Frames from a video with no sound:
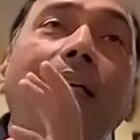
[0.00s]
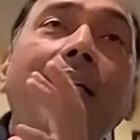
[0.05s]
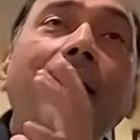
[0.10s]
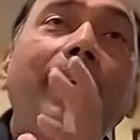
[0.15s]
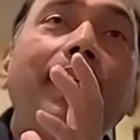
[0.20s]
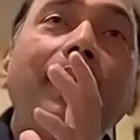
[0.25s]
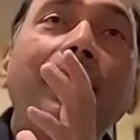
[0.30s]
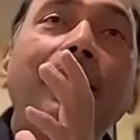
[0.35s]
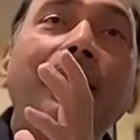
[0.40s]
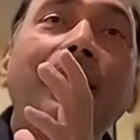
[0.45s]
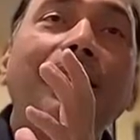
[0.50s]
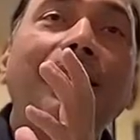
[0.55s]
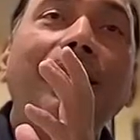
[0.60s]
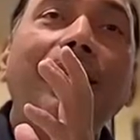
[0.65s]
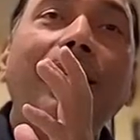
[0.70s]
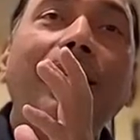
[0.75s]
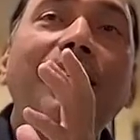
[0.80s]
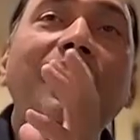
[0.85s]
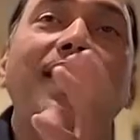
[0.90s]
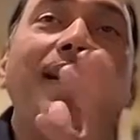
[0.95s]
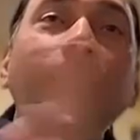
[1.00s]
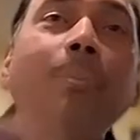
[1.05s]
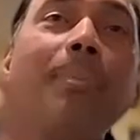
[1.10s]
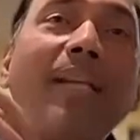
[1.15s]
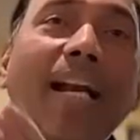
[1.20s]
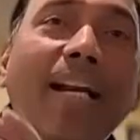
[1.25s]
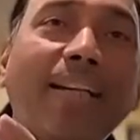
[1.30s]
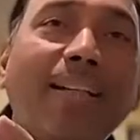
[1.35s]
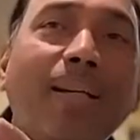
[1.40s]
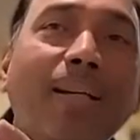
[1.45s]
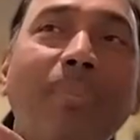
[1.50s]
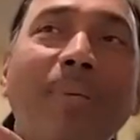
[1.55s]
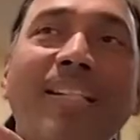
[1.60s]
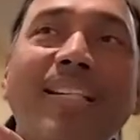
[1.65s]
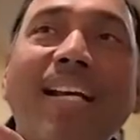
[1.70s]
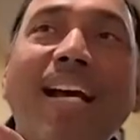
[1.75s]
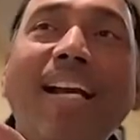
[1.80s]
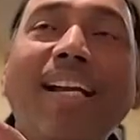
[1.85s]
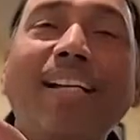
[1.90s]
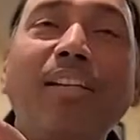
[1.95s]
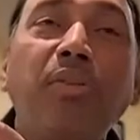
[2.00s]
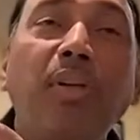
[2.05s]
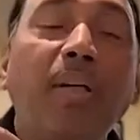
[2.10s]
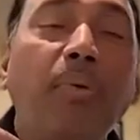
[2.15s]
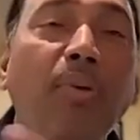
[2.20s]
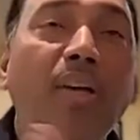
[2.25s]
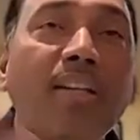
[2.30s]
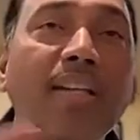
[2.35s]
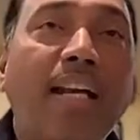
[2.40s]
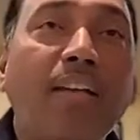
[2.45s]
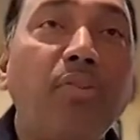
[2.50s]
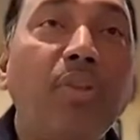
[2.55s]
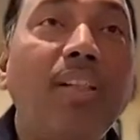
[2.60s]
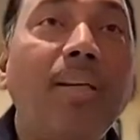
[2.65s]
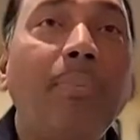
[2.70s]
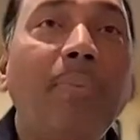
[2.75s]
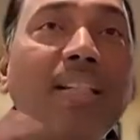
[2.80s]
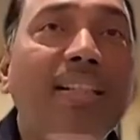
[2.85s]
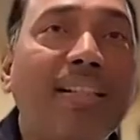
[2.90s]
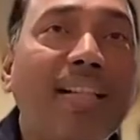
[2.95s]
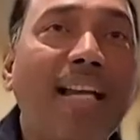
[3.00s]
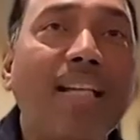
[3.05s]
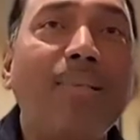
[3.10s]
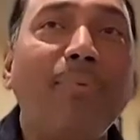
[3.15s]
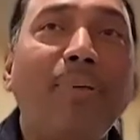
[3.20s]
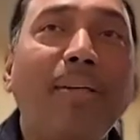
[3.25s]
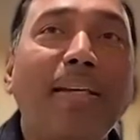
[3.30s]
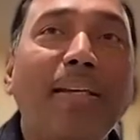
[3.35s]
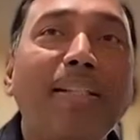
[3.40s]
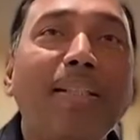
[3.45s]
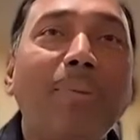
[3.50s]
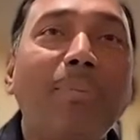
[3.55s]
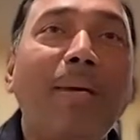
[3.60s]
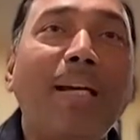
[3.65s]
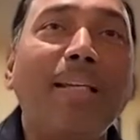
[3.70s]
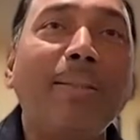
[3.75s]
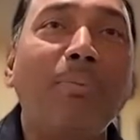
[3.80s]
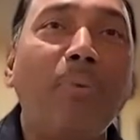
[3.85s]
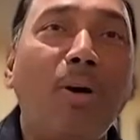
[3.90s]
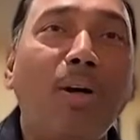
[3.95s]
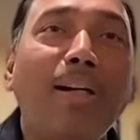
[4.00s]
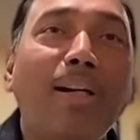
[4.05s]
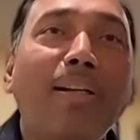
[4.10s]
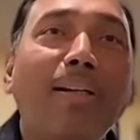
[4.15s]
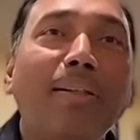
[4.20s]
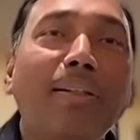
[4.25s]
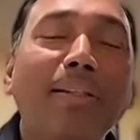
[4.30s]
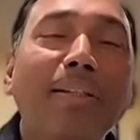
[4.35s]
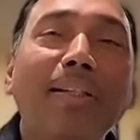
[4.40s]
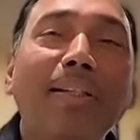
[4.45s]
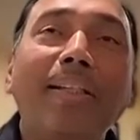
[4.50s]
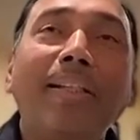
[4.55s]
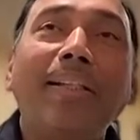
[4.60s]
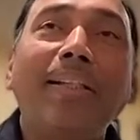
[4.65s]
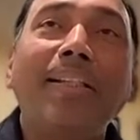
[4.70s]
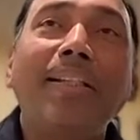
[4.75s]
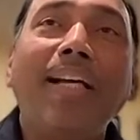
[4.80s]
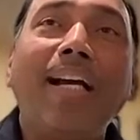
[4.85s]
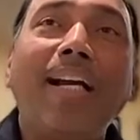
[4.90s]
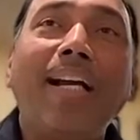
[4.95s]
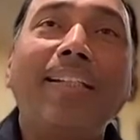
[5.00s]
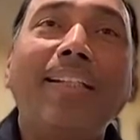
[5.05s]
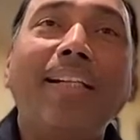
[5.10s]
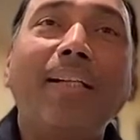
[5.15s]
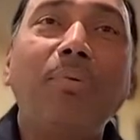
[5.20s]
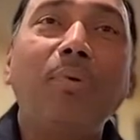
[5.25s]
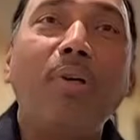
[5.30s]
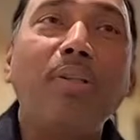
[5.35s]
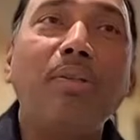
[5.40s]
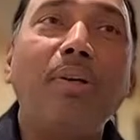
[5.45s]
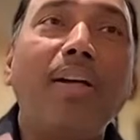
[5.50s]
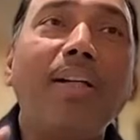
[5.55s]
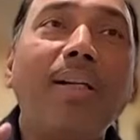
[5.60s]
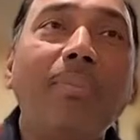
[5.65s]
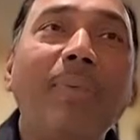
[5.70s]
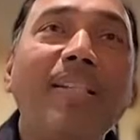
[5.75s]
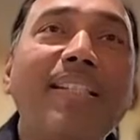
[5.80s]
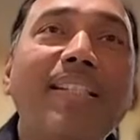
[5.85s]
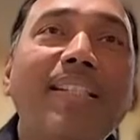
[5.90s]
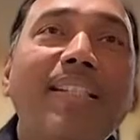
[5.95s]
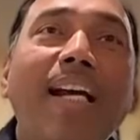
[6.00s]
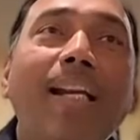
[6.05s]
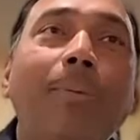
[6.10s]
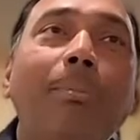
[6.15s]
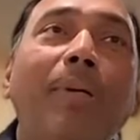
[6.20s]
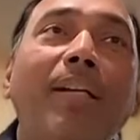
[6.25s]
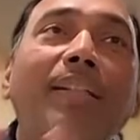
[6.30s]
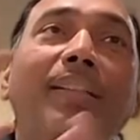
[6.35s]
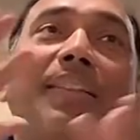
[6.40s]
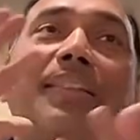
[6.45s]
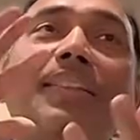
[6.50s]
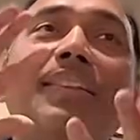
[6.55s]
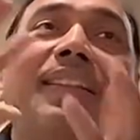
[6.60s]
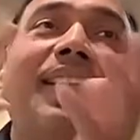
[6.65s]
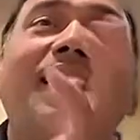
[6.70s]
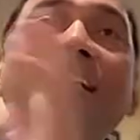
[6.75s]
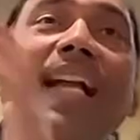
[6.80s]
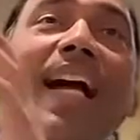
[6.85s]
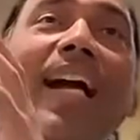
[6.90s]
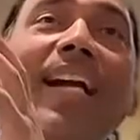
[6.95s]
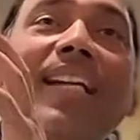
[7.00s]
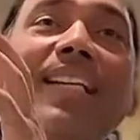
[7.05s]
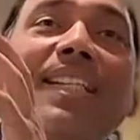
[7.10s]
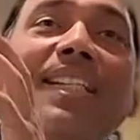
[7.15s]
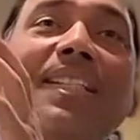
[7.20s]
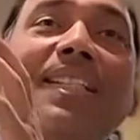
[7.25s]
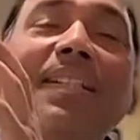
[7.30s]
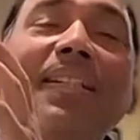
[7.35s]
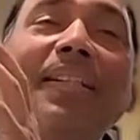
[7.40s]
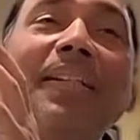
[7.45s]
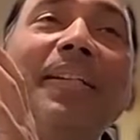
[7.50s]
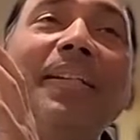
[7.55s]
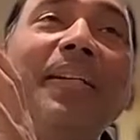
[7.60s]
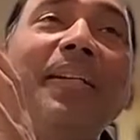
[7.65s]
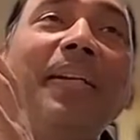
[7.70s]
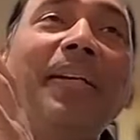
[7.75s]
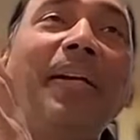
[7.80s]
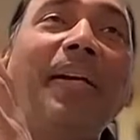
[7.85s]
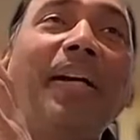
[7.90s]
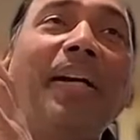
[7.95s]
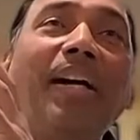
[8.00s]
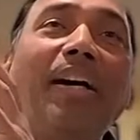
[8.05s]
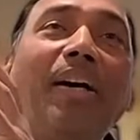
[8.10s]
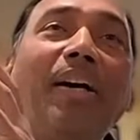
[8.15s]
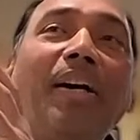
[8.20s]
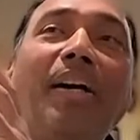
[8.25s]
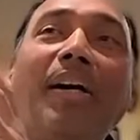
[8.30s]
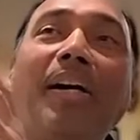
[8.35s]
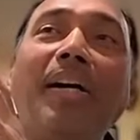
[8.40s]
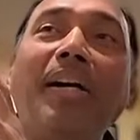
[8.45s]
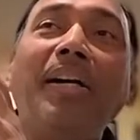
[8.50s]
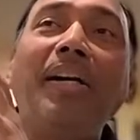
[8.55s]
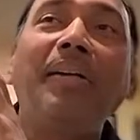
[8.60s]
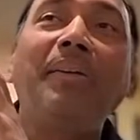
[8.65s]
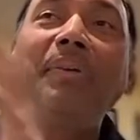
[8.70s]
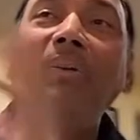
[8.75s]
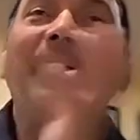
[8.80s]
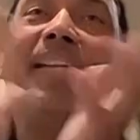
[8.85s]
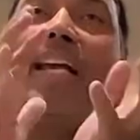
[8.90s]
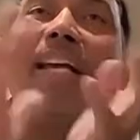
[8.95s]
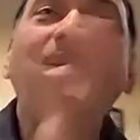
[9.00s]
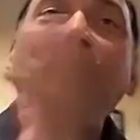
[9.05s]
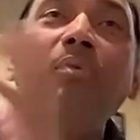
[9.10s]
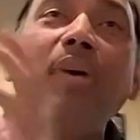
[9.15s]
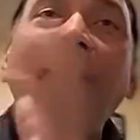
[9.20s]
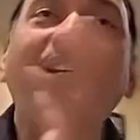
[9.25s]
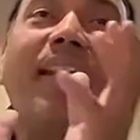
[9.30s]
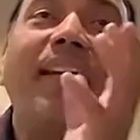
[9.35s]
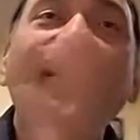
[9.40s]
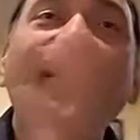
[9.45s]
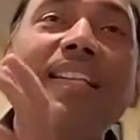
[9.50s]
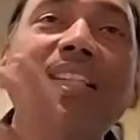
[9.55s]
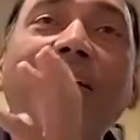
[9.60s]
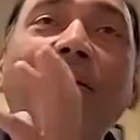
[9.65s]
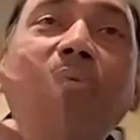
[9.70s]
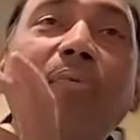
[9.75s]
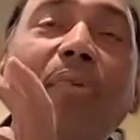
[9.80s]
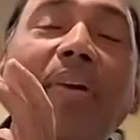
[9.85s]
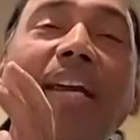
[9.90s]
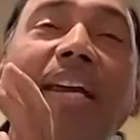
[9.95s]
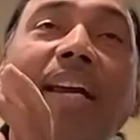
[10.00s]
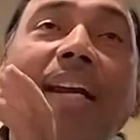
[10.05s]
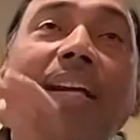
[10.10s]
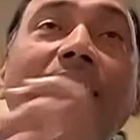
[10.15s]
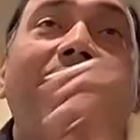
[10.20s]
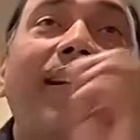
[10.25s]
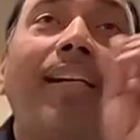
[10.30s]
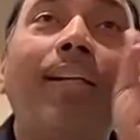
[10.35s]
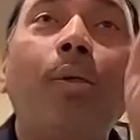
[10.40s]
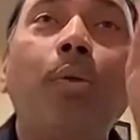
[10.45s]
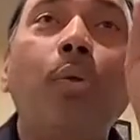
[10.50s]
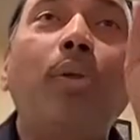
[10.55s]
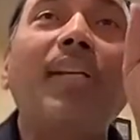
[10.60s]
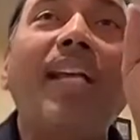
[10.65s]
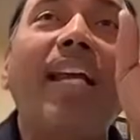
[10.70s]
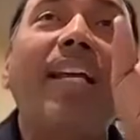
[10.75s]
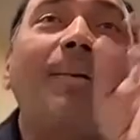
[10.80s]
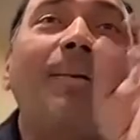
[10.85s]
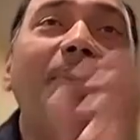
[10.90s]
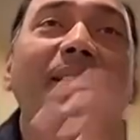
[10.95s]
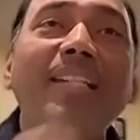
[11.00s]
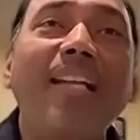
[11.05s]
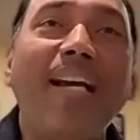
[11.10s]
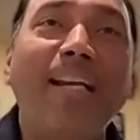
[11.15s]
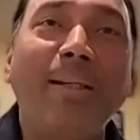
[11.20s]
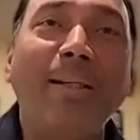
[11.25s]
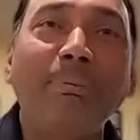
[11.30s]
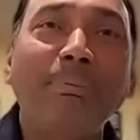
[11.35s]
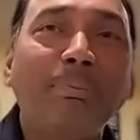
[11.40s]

It it seemed like a missile. So it was actually a misclassification by the model that it was not a missile, but the lights uh, like working in some way, and it looked like a missile.